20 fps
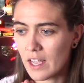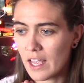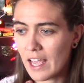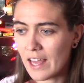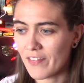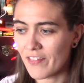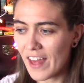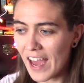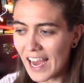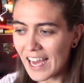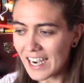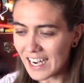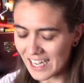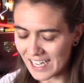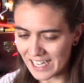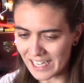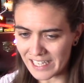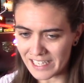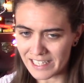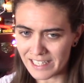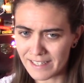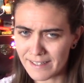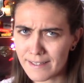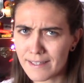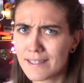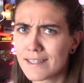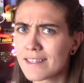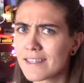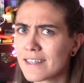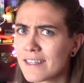and that
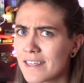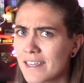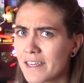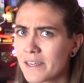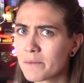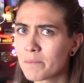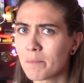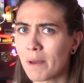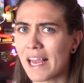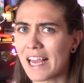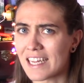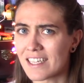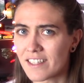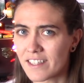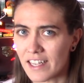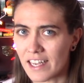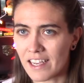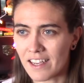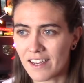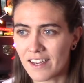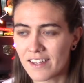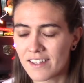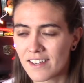is pantsing.